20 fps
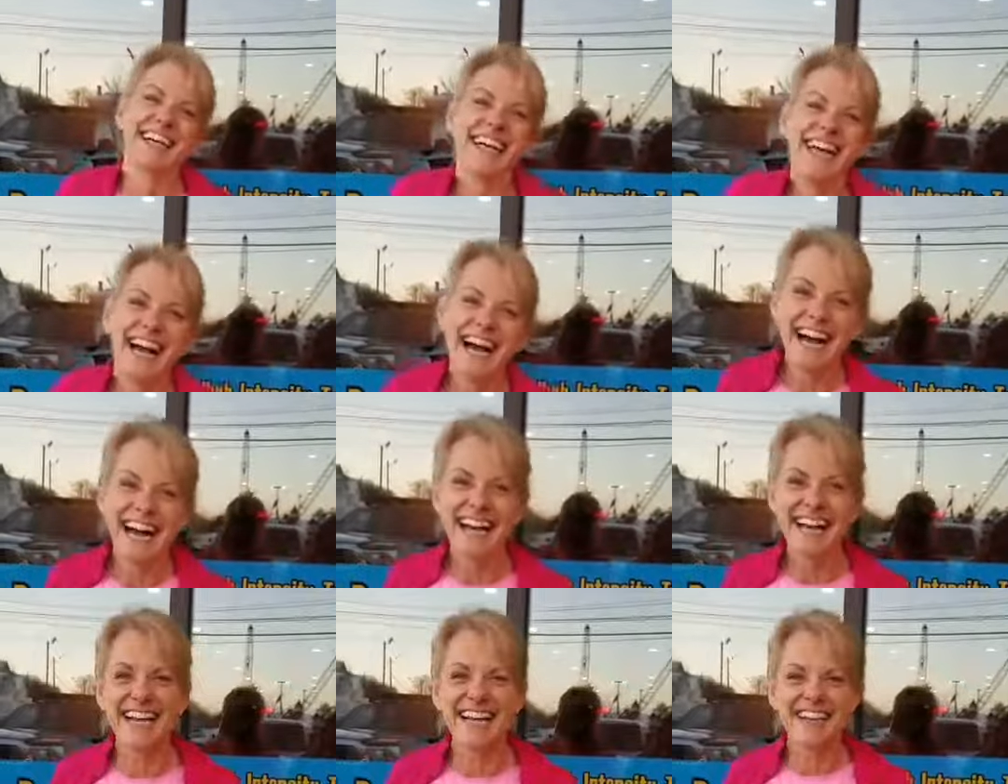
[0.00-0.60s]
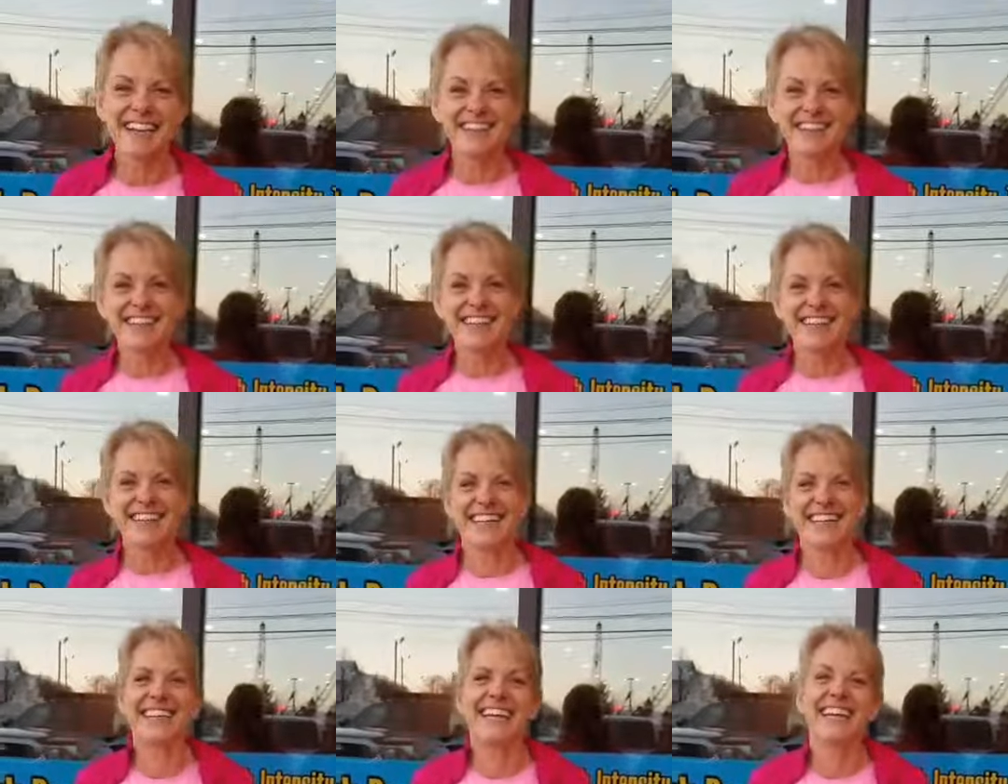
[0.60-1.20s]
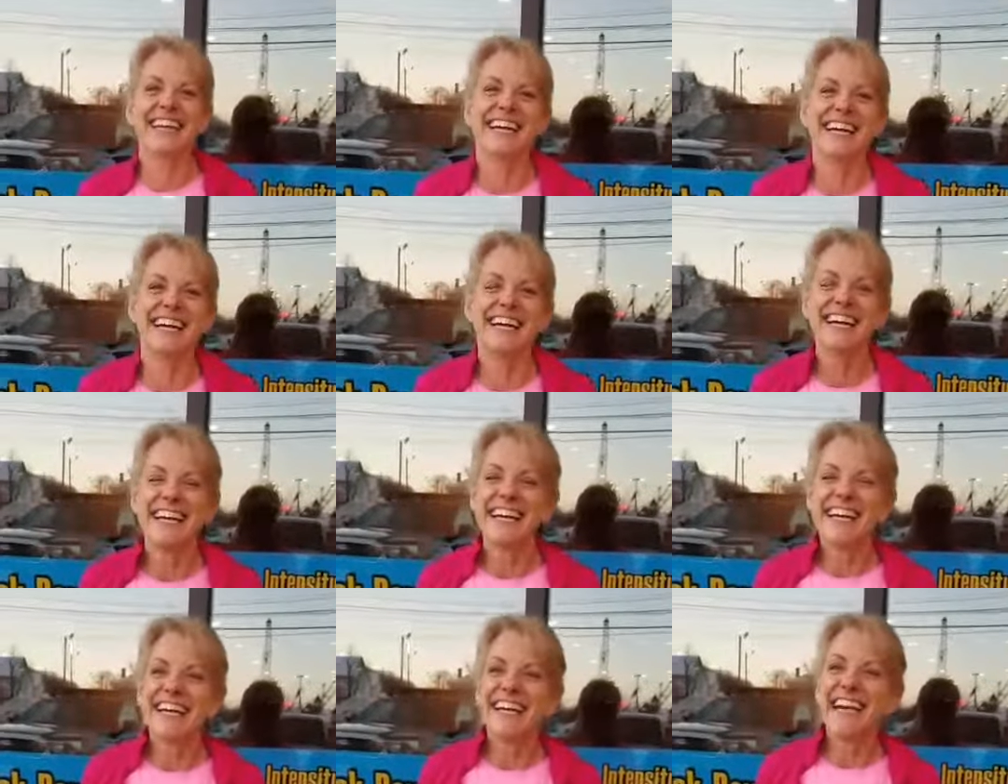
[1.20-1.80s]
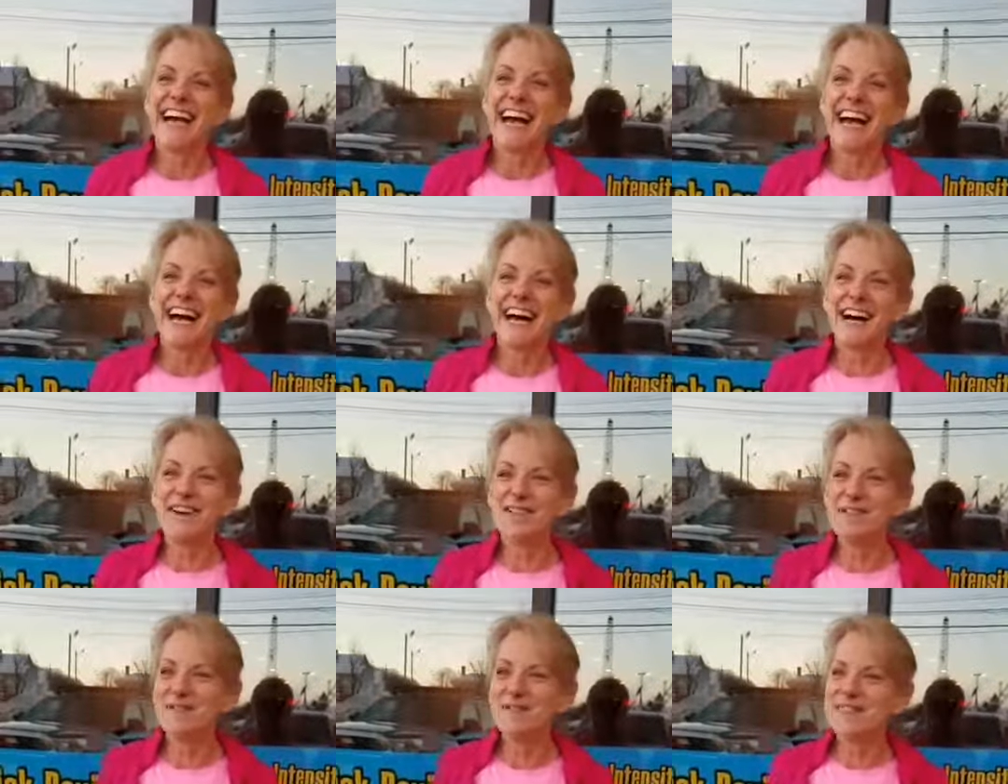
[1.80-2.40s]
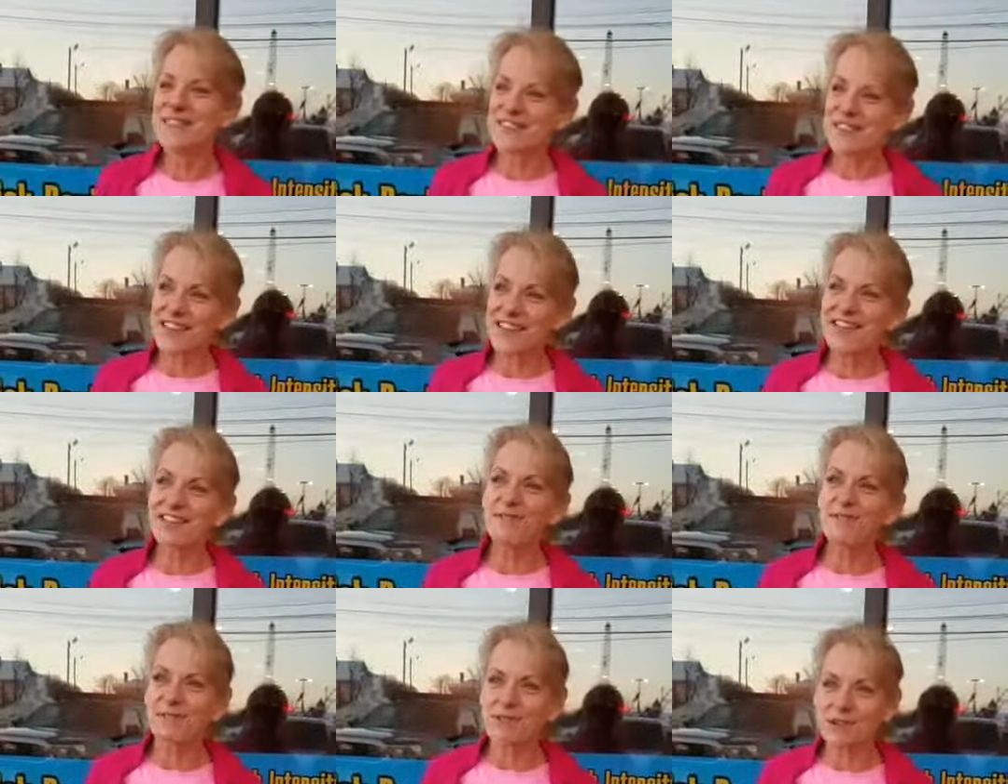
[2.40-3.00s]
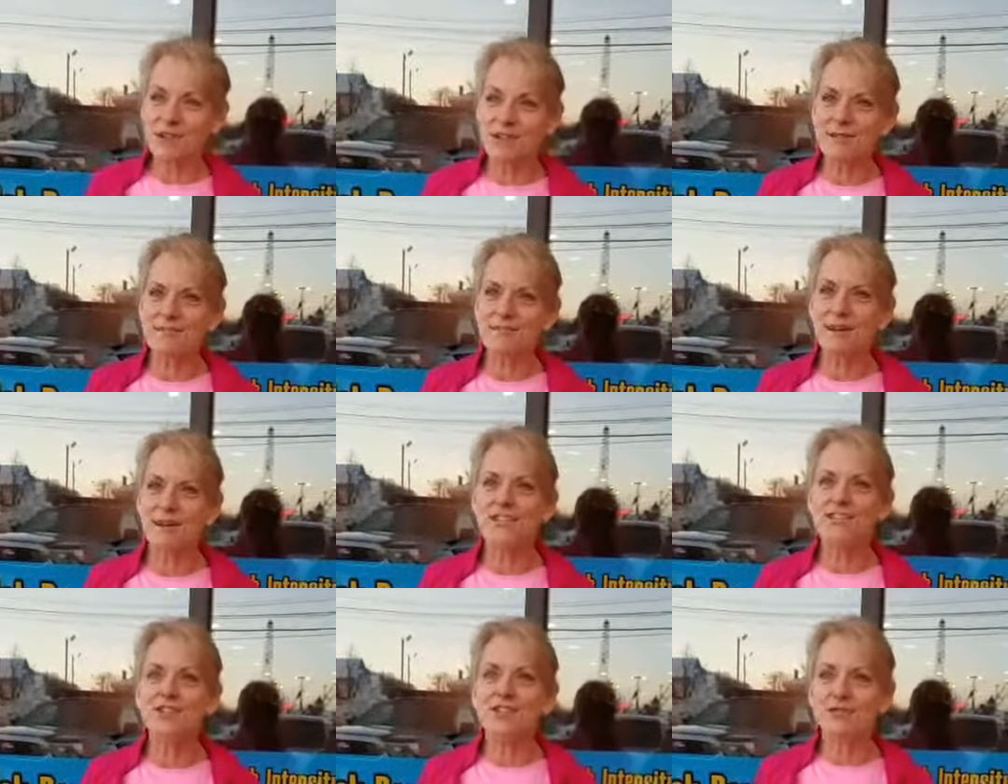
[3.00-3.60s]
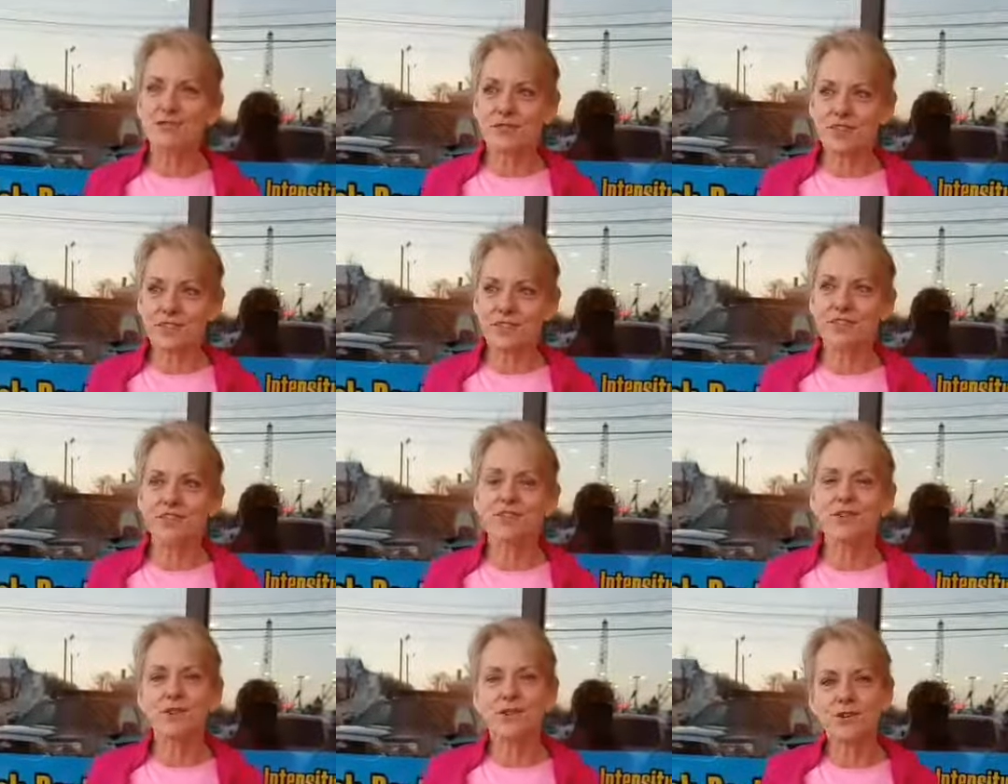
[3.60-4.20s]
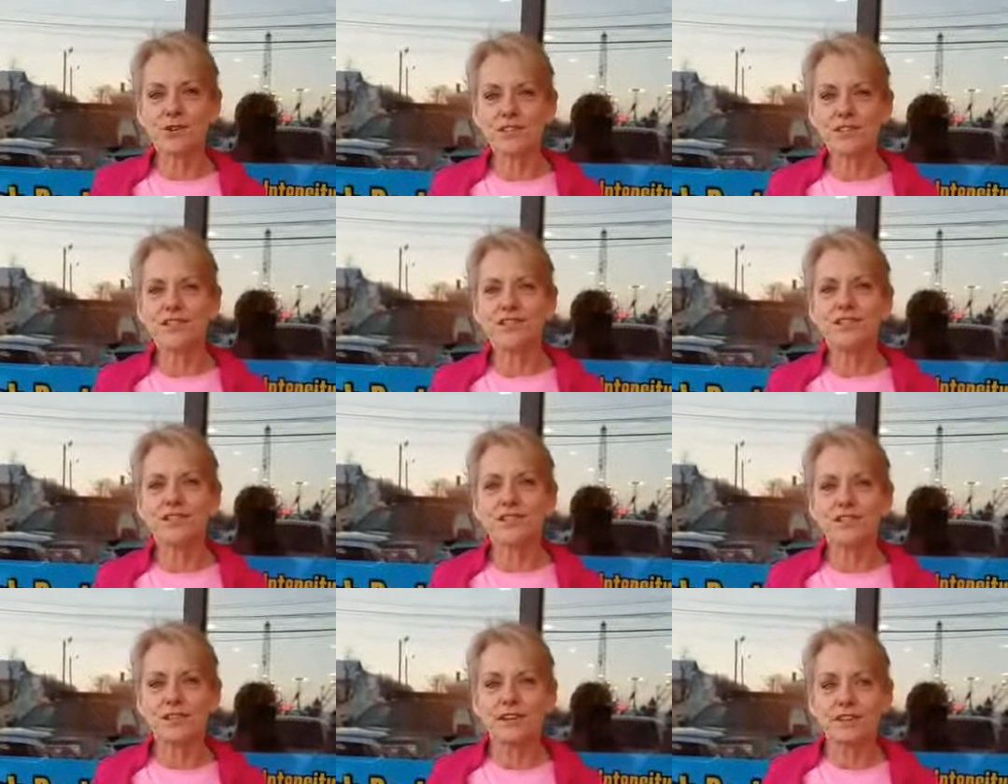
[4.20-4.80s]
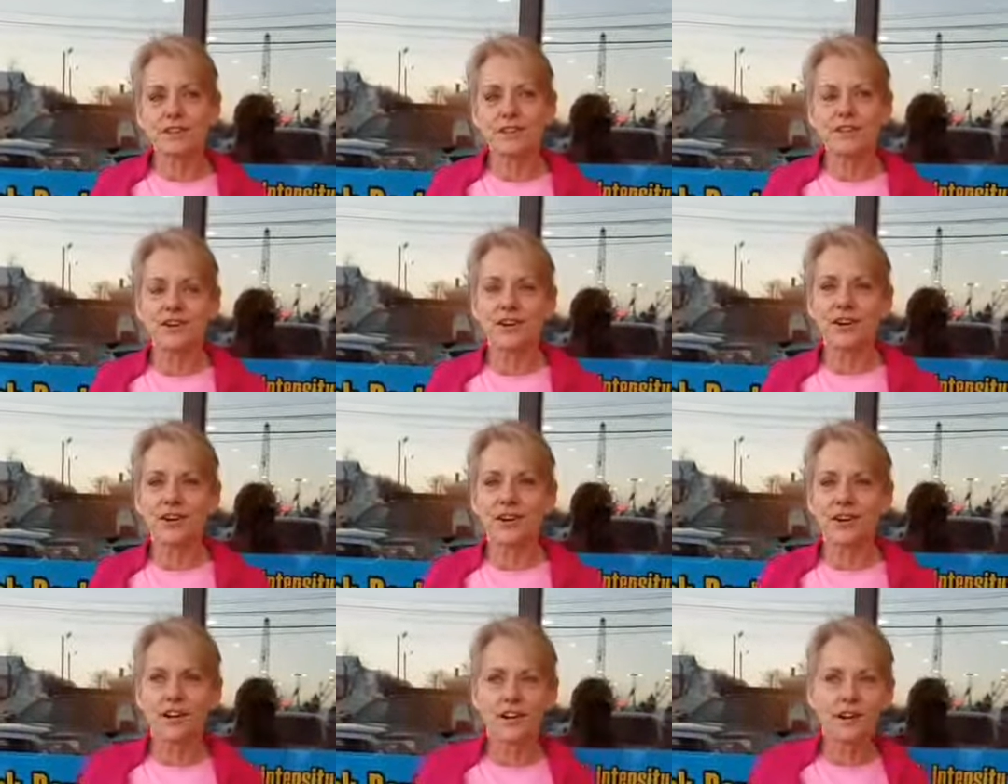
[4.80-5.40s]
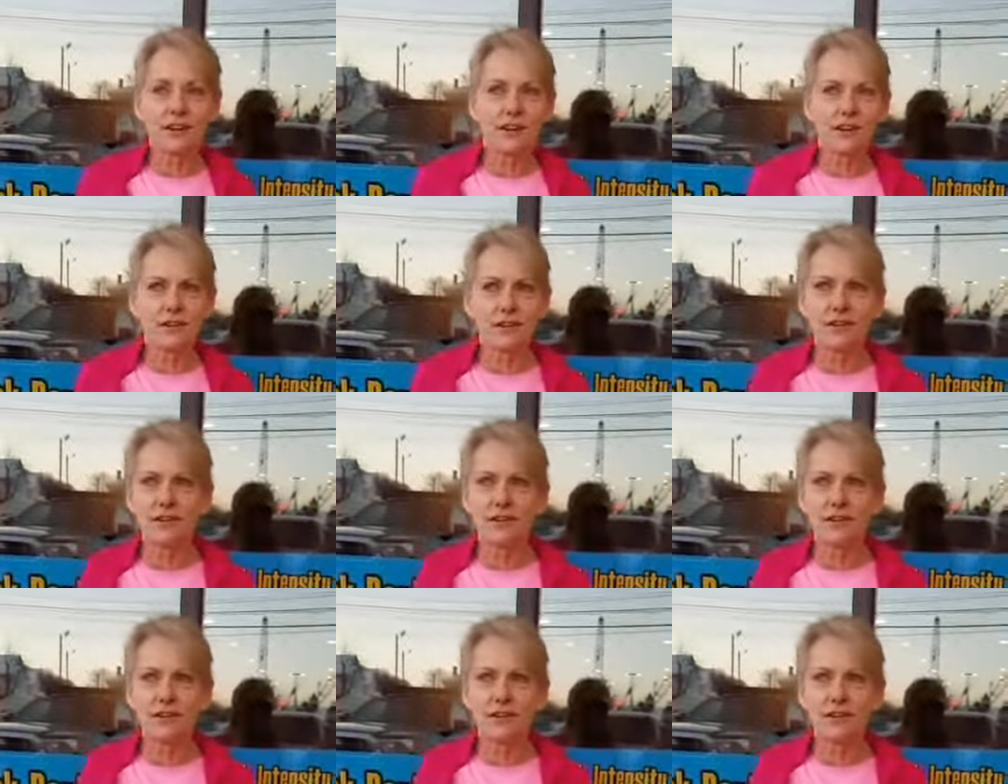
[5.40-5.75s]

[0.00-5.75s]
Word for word: it. I know, really. um, so that's pretty much a fitness goal is to learn a,